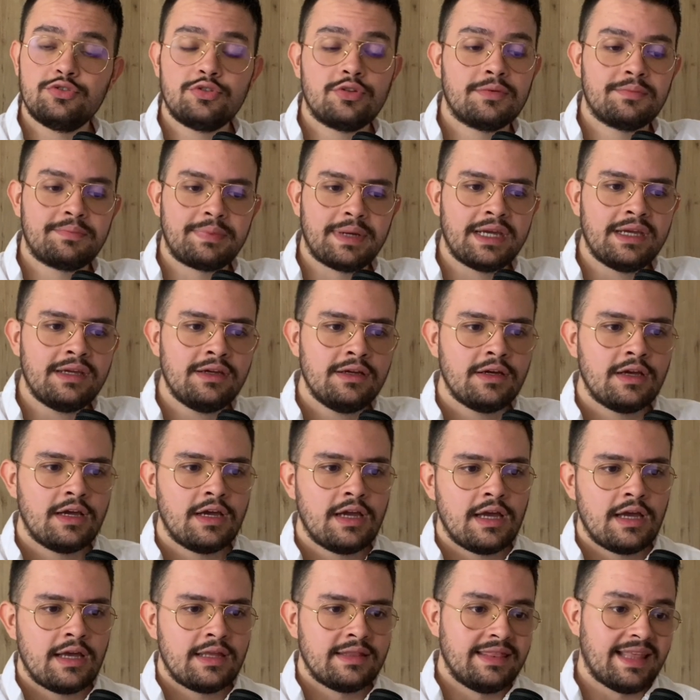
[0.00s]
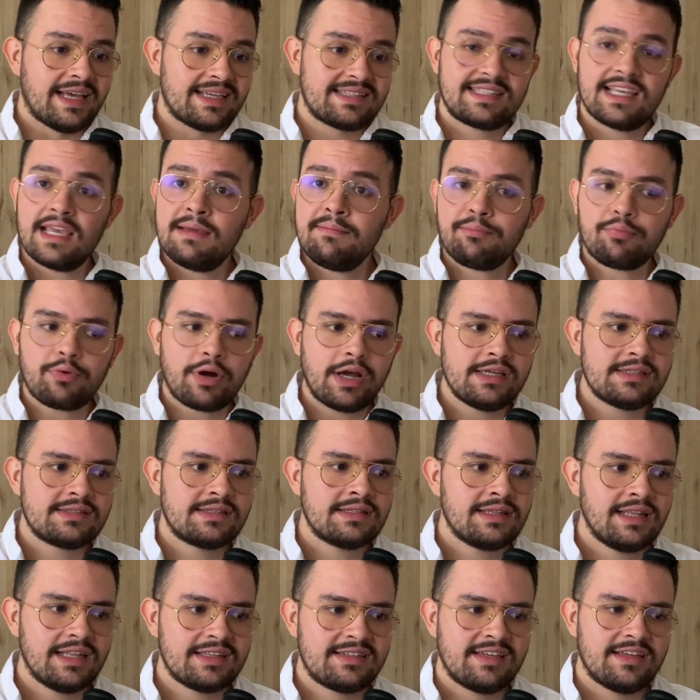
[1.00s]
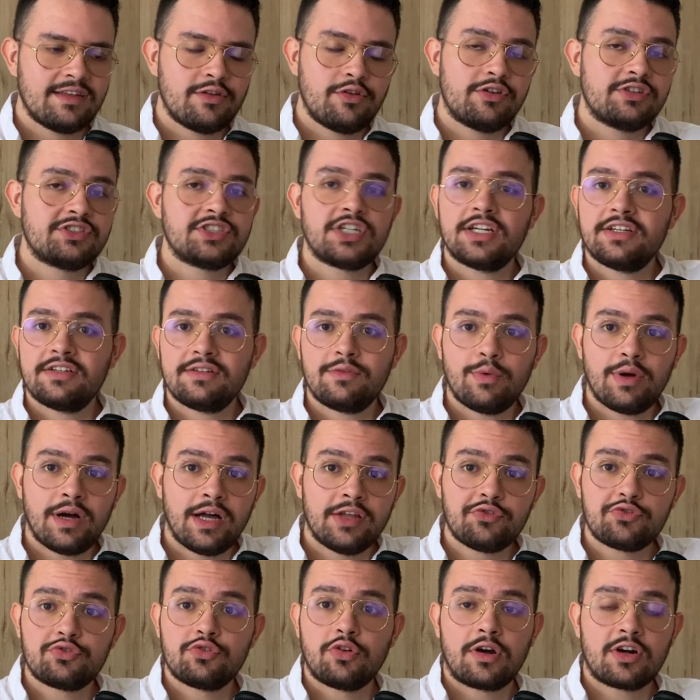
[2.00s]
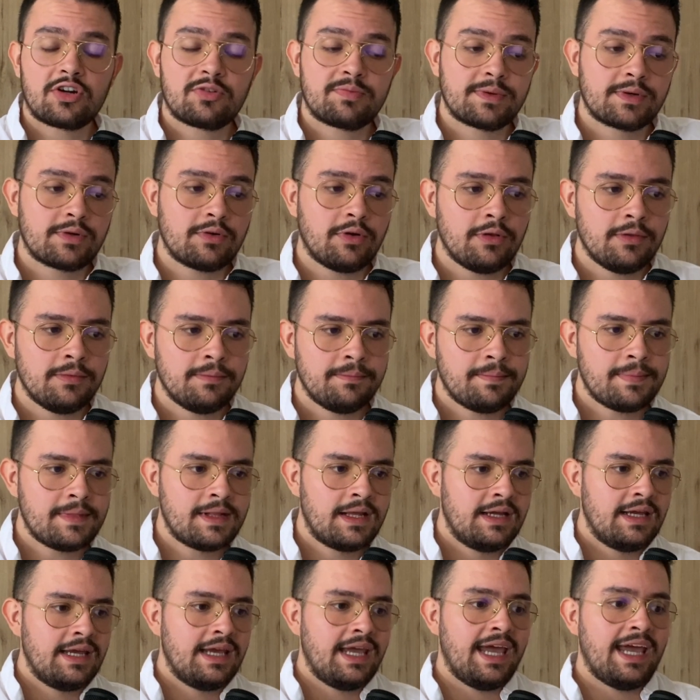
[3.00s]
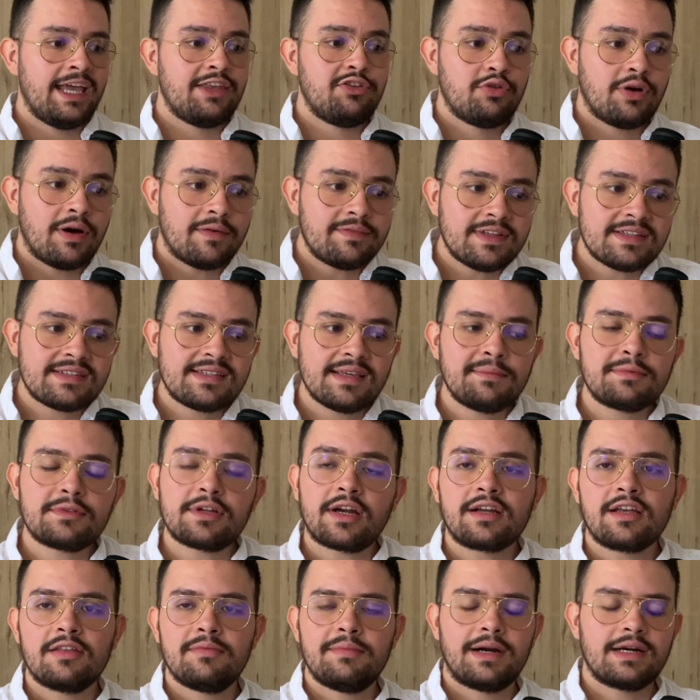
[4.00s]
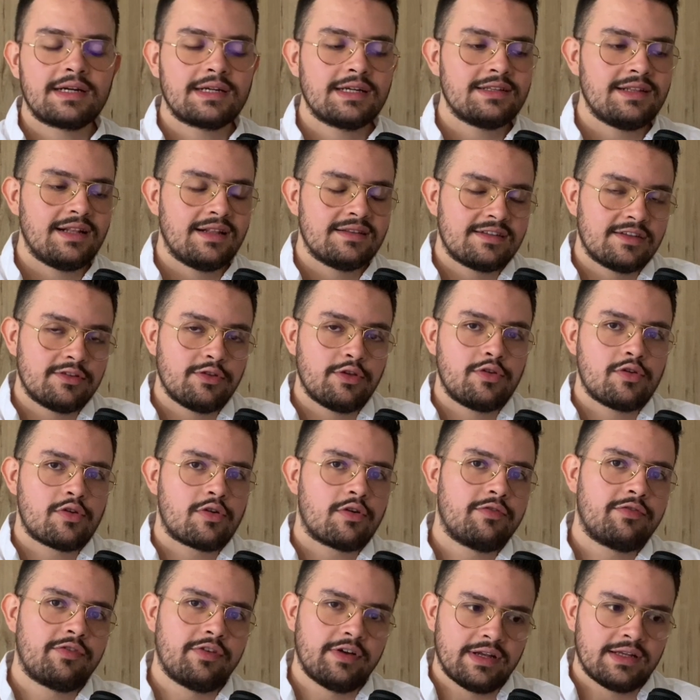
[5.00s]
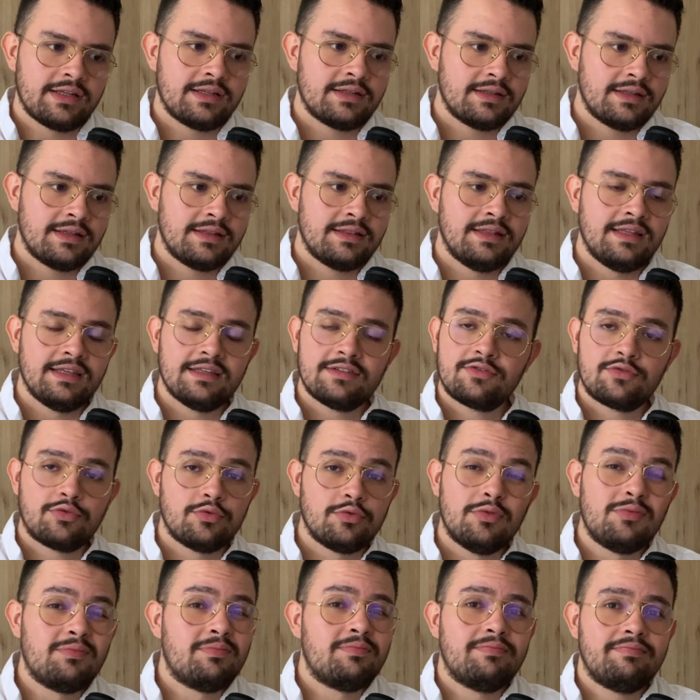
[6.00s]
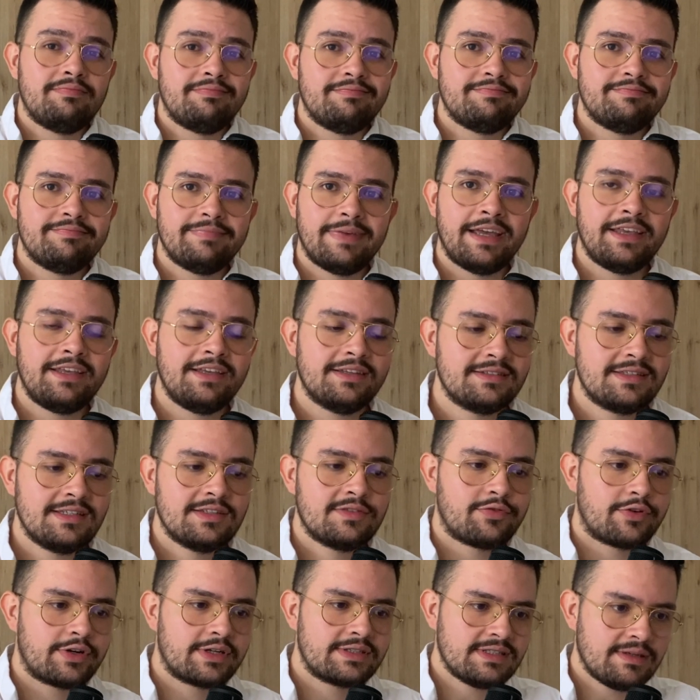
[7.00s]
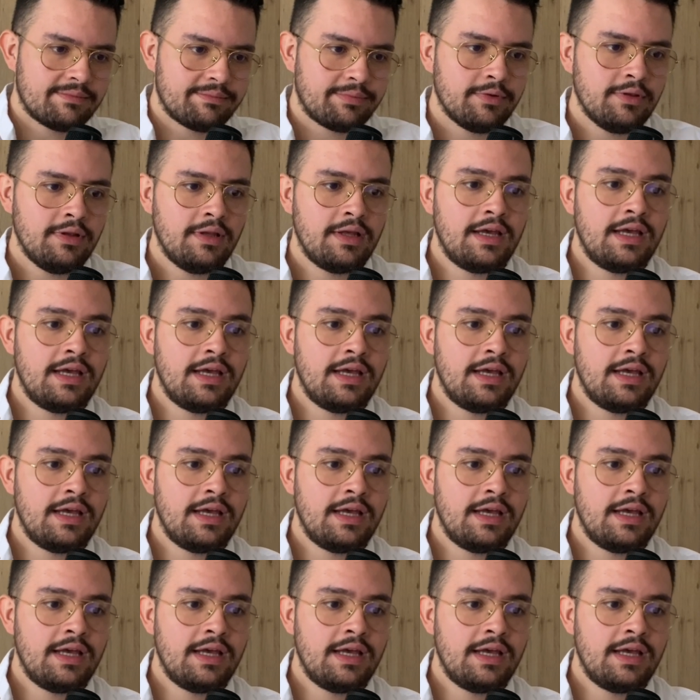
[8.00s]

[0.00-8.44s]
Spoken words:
don't pay, the same pricing, let's say you're charging $100 per call, and you have the same target market, let's say that you're offering this to agencies, for example,